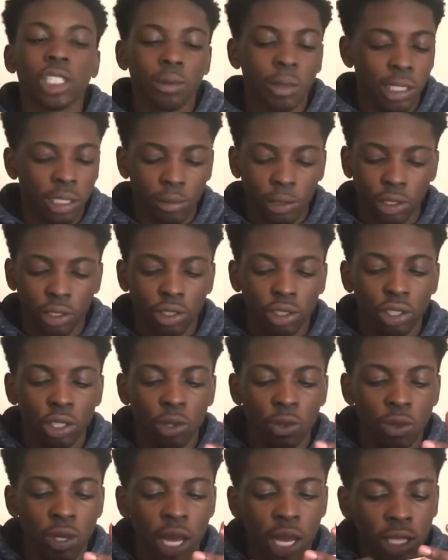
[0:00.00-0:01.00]
about to be
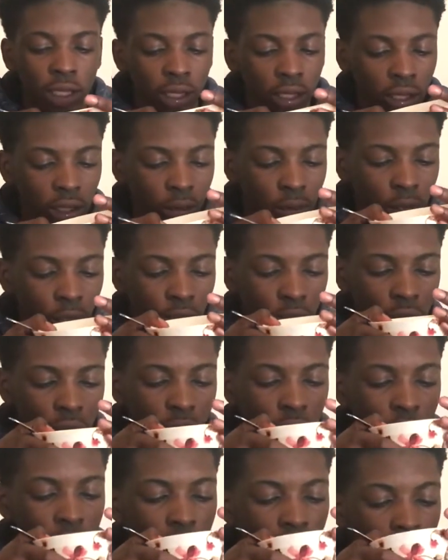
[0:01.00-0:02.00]
so nasty, bro.
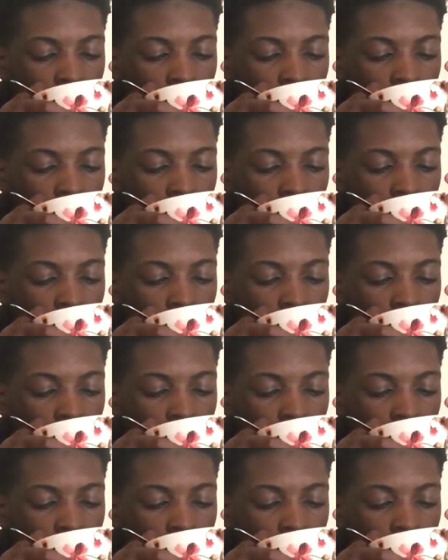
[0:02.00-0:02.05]
Oh my